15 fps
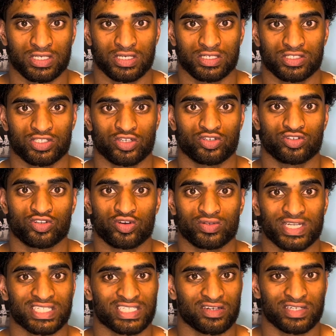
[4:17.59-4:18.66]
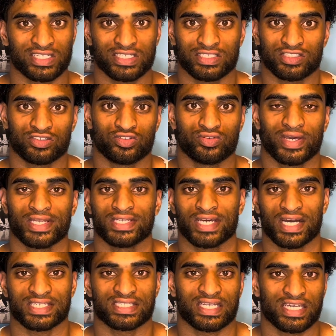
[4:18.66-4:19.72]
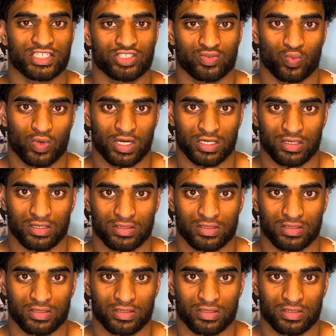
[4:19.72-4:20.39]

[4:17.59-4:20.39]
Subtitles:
so you don't necessarily need to do any isolation work.